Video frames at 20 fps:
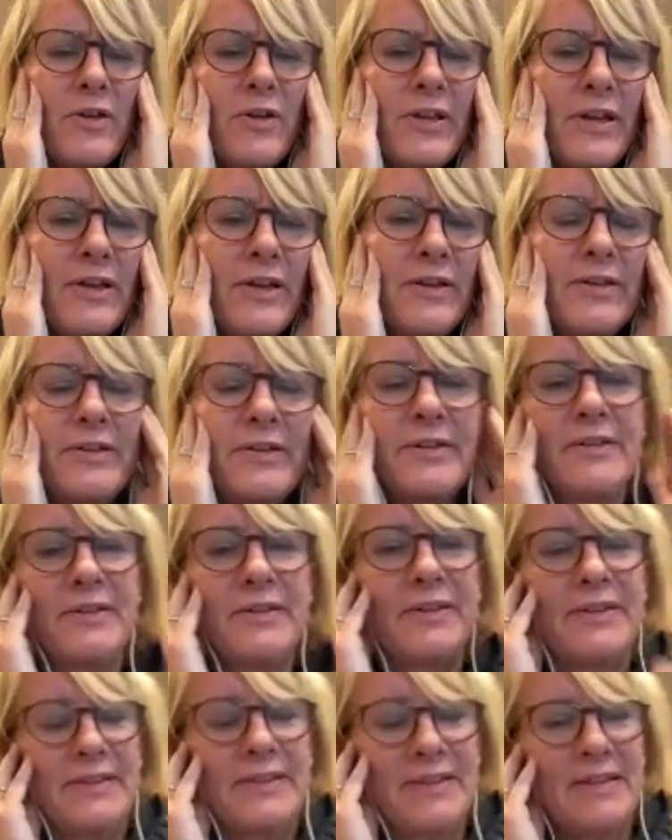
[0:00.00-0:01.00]
Yeah.
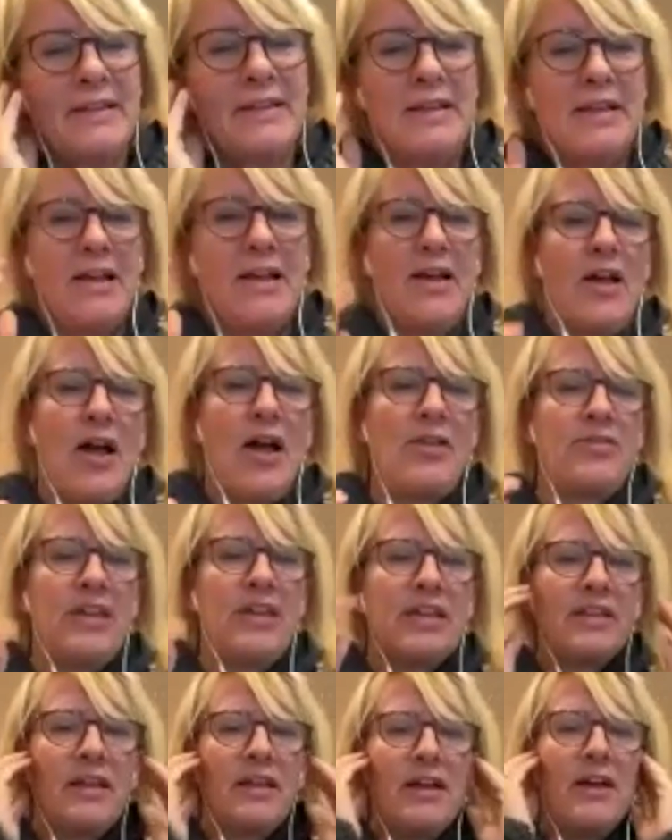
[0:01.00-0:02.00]
I
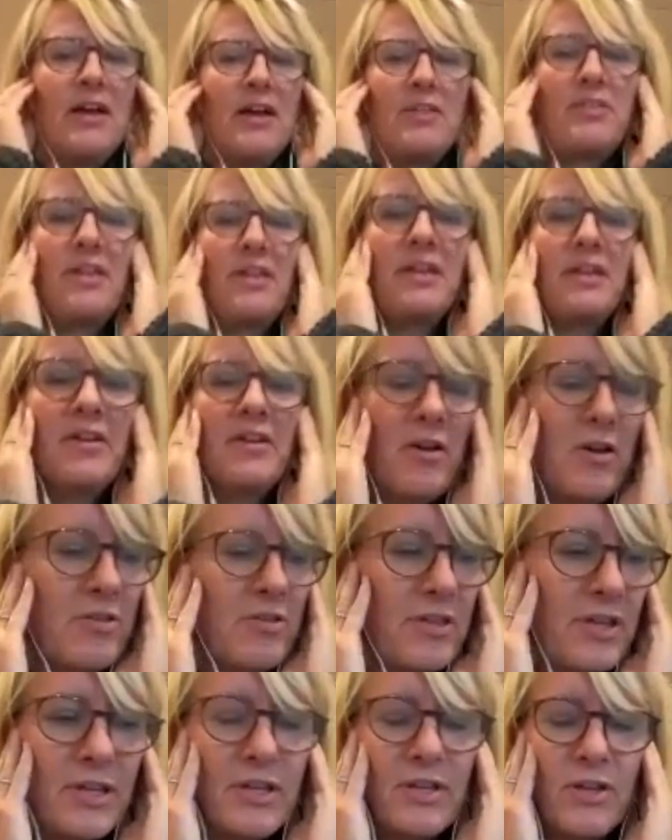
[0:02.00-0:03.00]

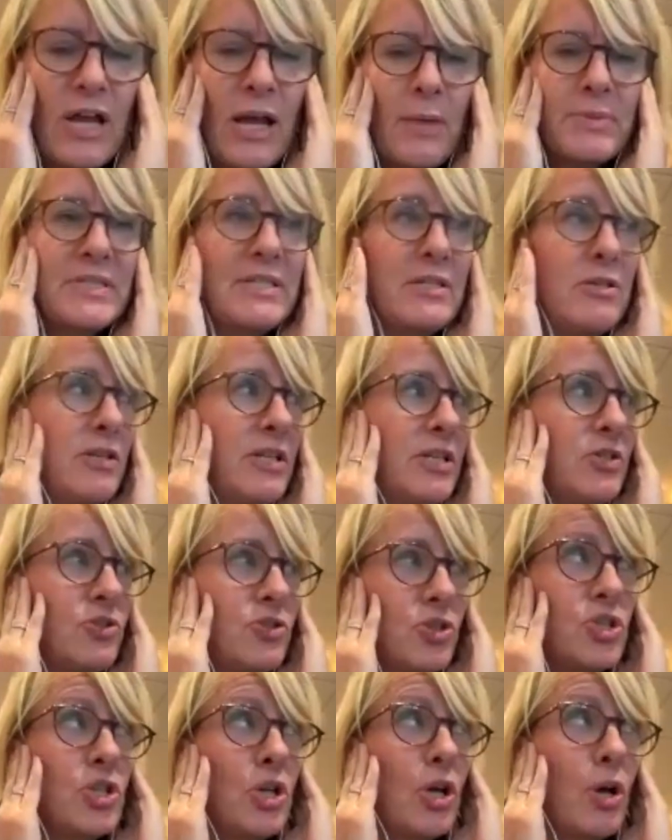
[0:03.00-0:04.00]
think absolutely you
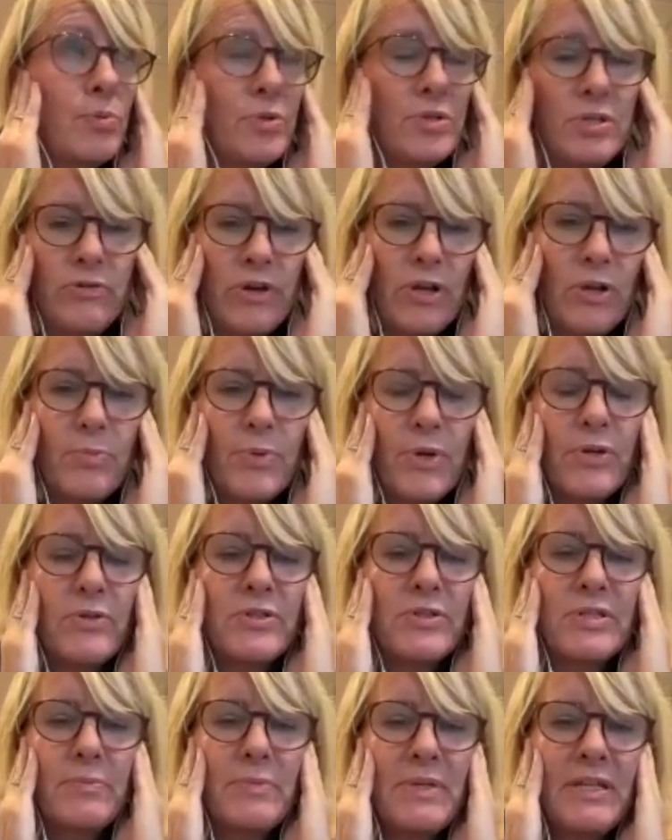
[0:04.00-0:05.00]
should sharpen your
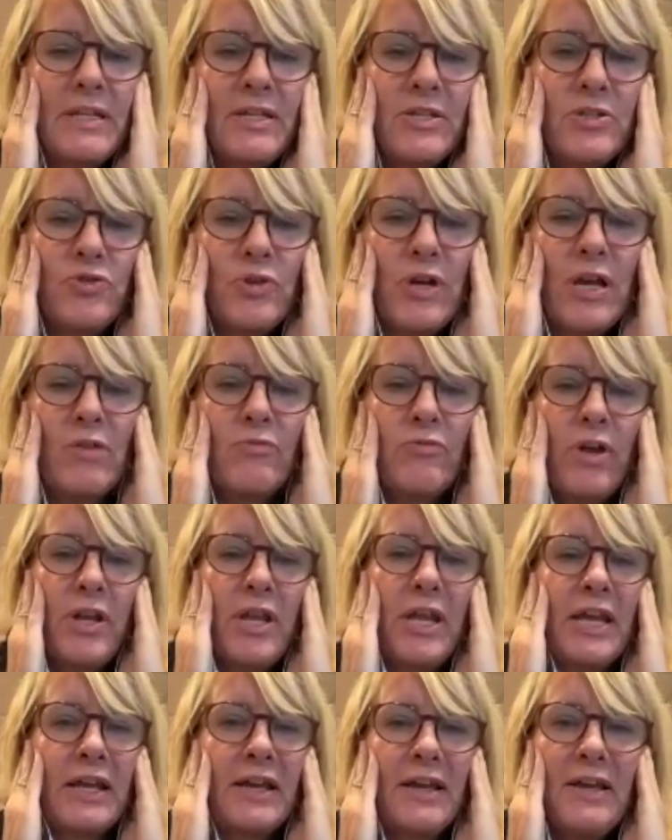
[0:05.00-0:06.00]
elbows. I mean, it's trail
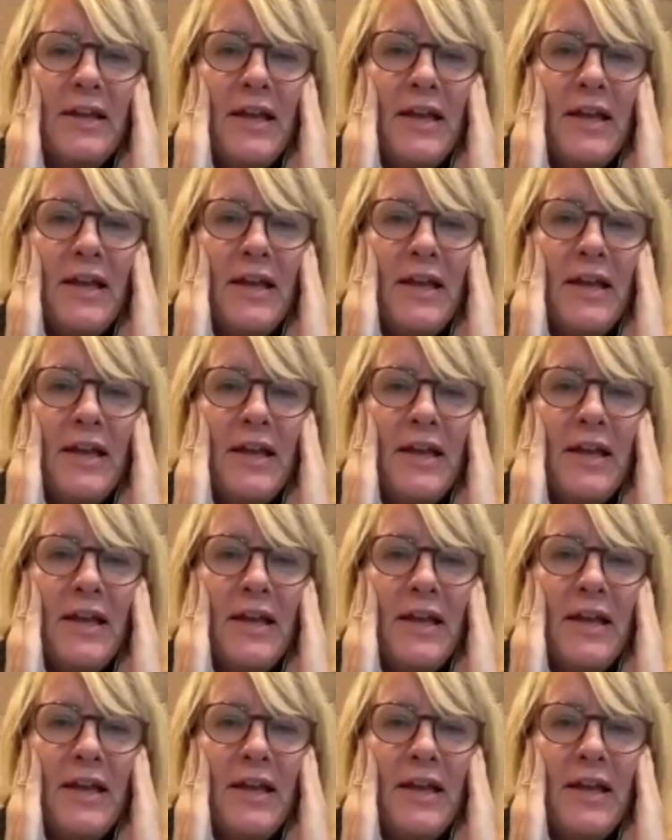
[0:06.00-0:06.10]
running.